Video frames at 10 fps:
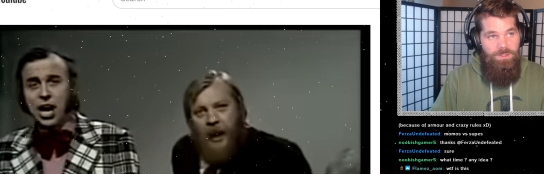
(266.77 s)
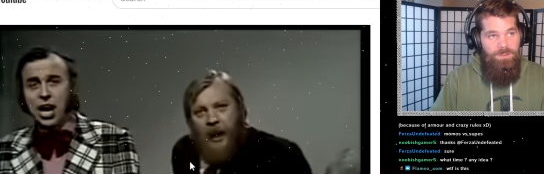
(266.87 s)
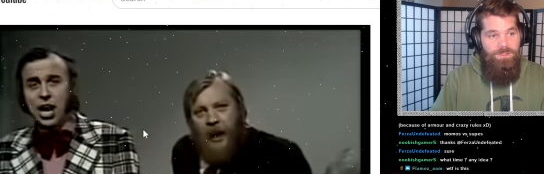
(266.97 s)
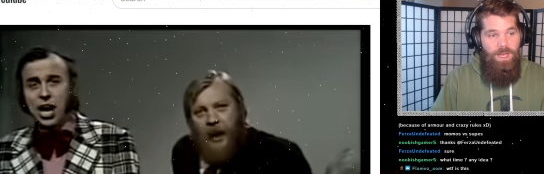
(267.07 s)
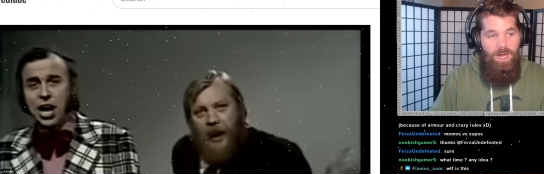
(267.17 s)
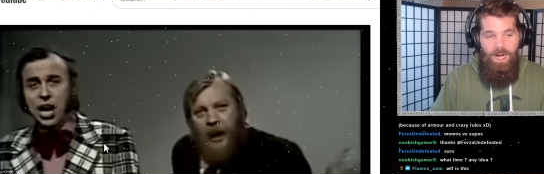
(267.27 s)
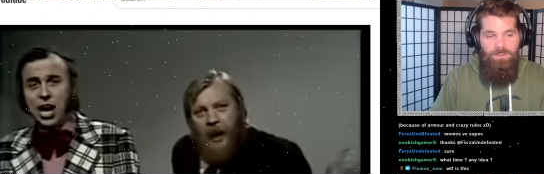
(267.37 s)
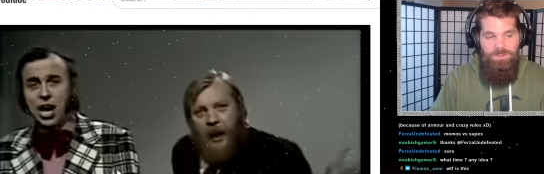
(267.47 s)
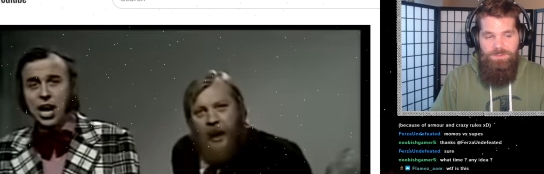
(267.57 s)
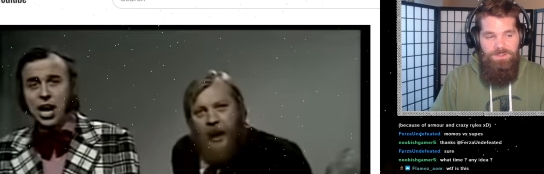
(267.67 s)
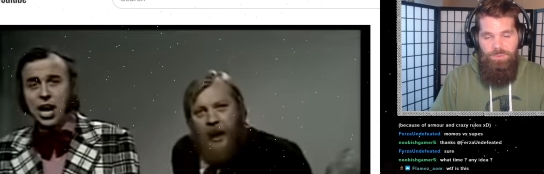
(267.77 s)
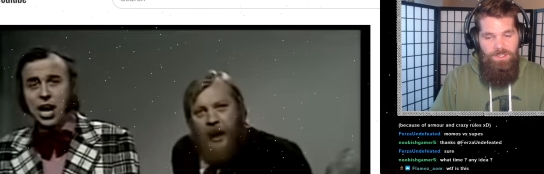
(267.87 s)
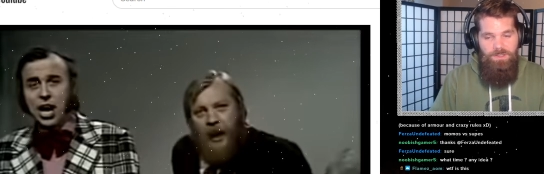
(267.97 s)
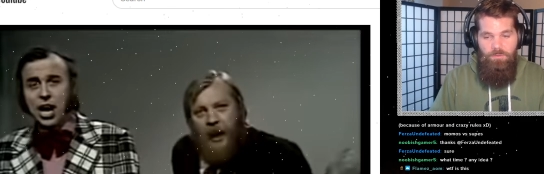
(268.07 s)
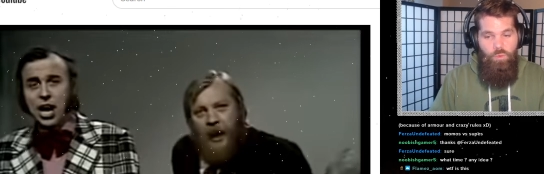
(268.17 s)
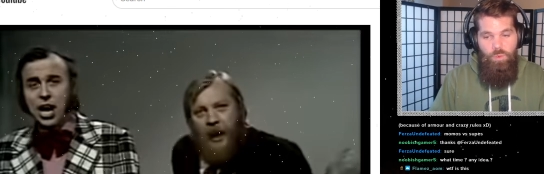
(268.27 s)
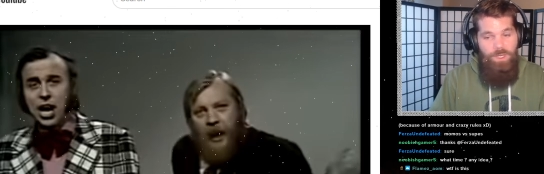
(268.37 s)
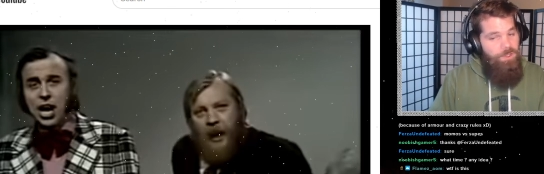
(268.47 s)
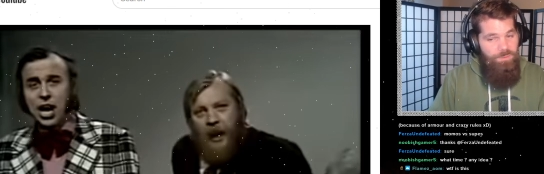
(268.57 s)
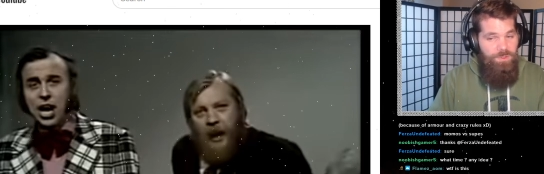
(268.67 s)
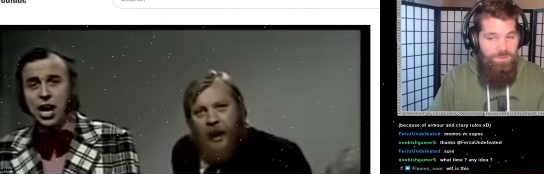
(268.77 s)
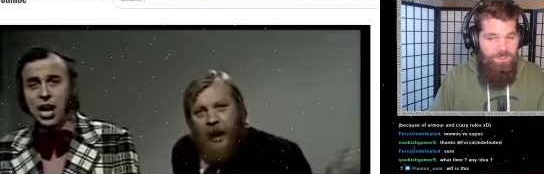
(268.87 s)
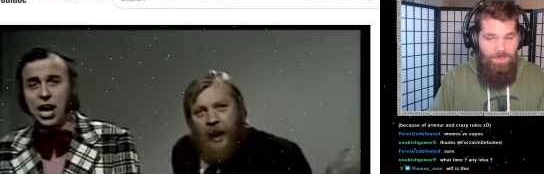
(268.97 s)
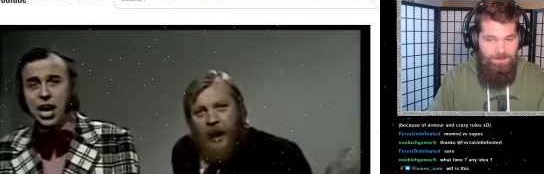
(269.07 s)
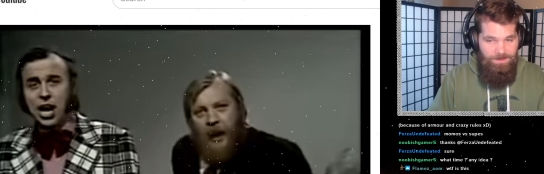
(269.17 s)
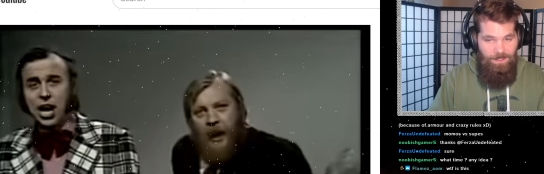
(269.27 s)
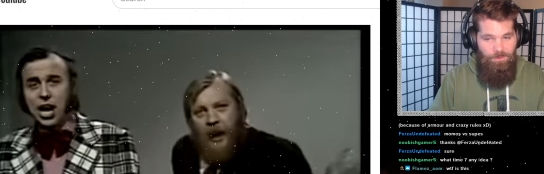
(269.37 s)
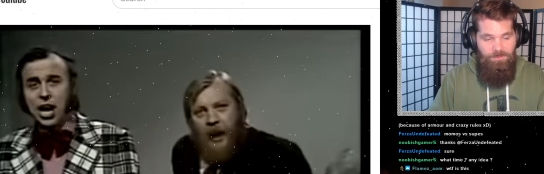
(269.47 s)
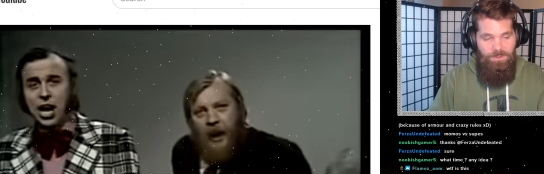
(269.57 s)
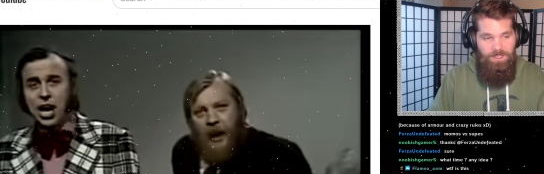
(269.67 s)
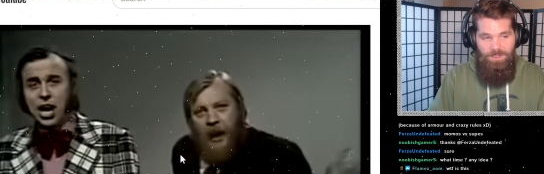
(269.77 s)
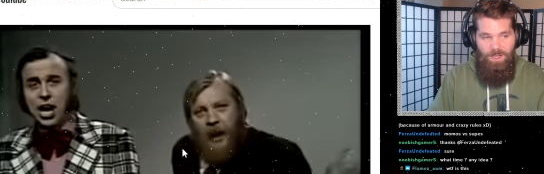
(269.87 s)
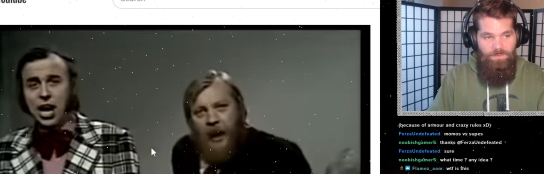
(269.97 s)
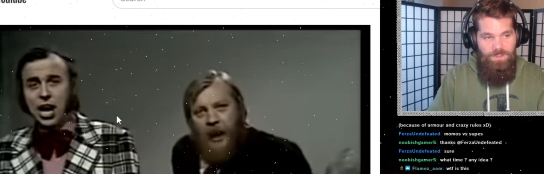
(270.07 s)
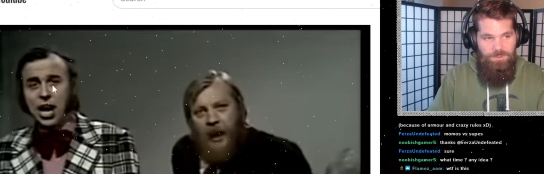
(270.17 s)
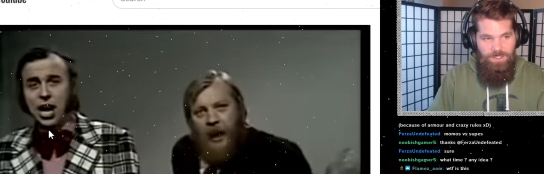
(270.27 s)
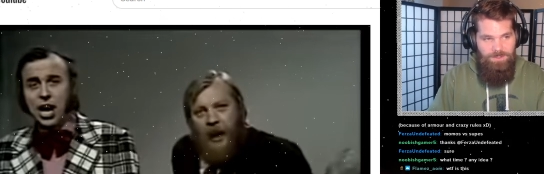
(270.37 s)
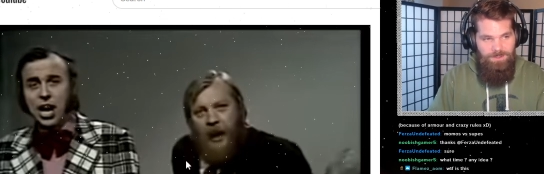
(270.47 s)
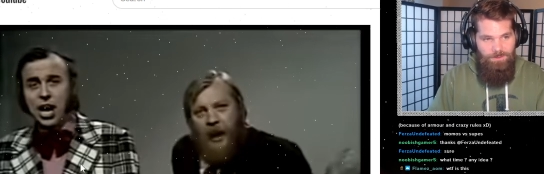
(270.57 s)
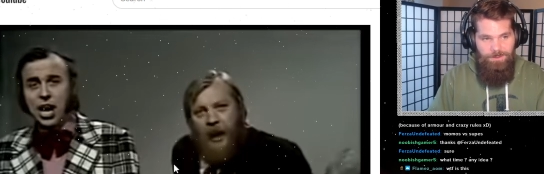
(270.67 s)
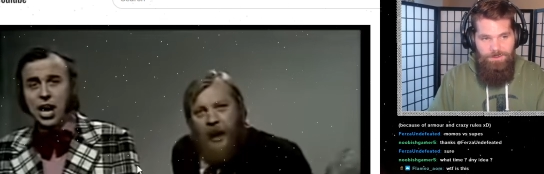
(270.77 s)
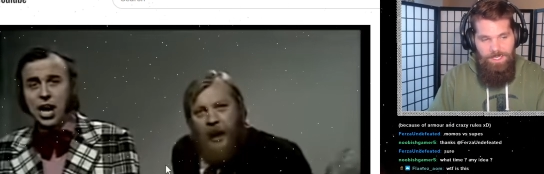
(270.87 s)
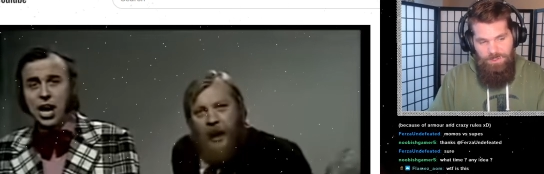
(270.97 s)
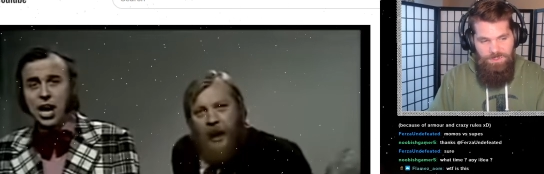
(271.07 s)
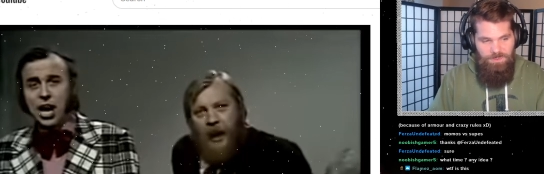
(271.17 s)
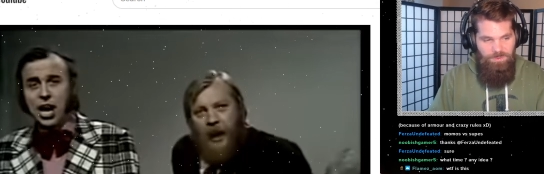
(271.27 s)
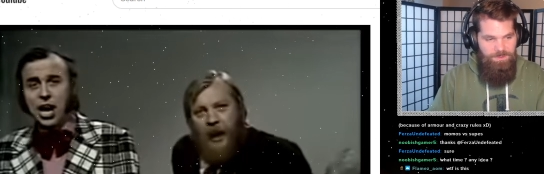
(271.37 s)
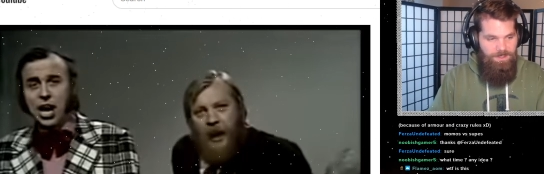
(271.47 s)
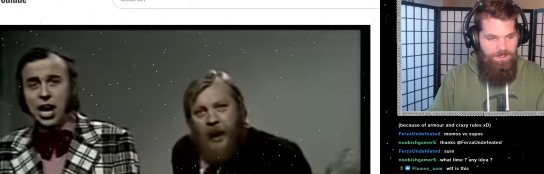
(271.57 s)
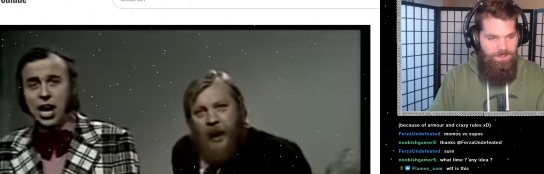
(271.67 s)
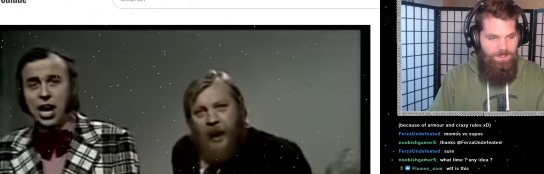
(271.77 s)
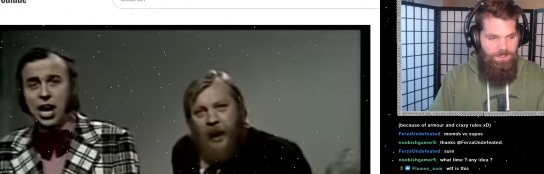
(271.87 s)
Speaker 1: because I listen to plenty of weird music myself. Not that you necessarily like this music.